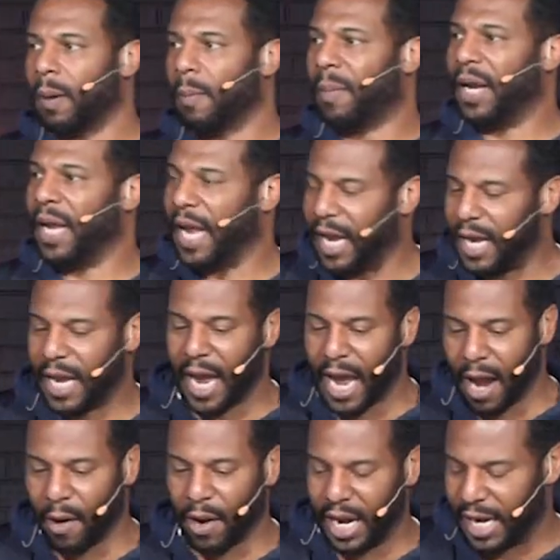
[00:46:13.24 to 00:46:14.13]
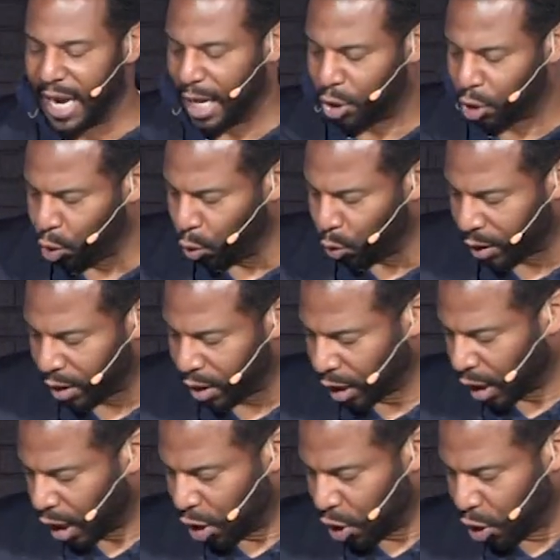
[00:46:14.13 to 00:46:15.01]
But any area that you
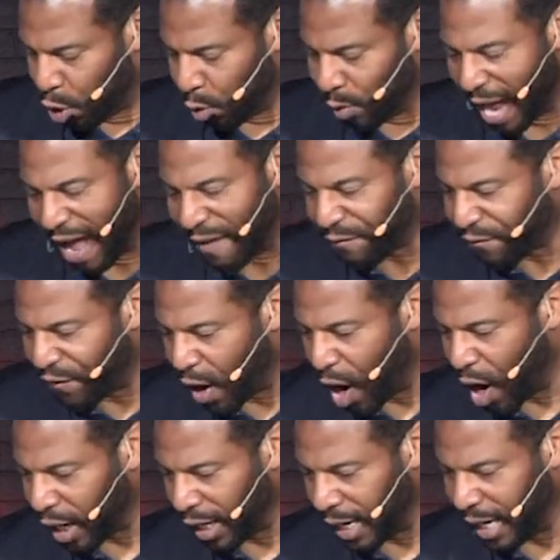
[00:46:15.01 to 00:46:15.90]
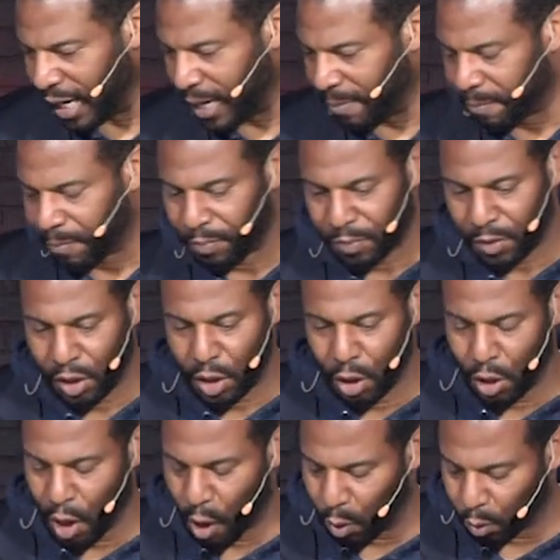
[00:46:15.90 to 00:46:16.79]
do not fall in,
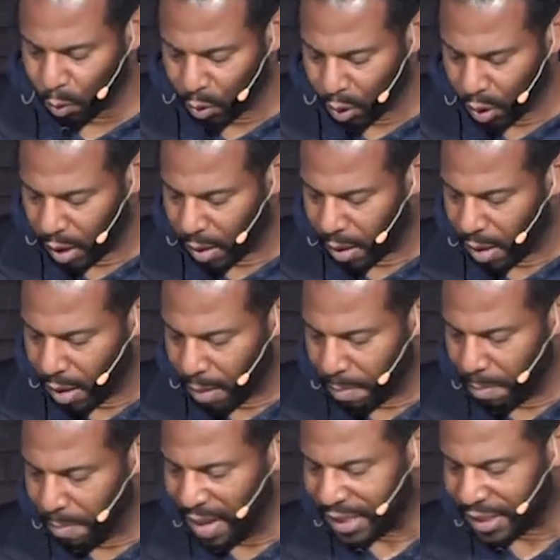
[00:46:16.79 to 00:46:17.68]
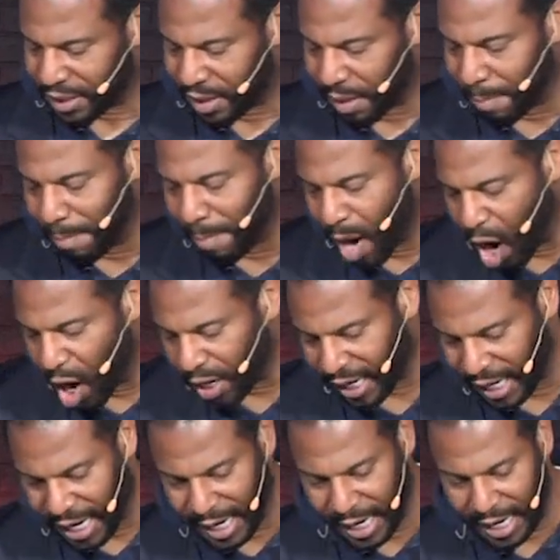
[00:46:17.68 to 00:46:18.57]
you don't miss the
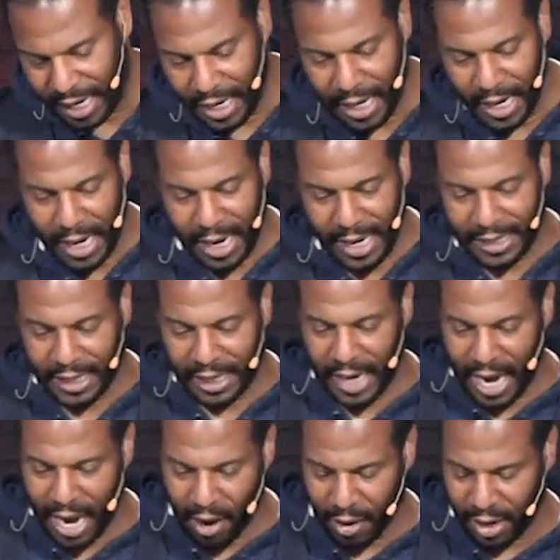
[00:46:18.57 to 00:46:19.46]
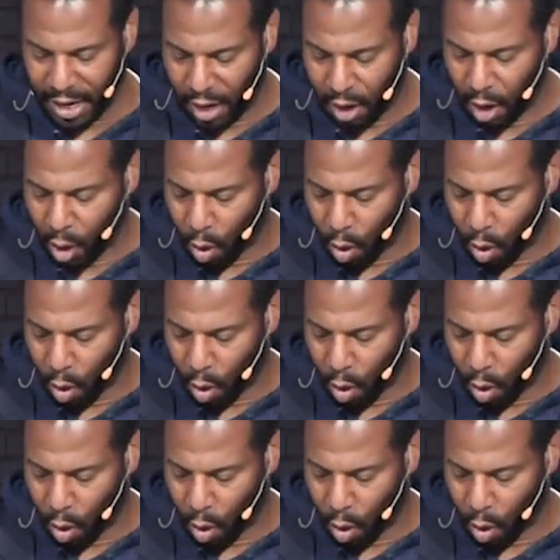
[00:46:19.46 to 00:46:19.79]
mark in it, is an area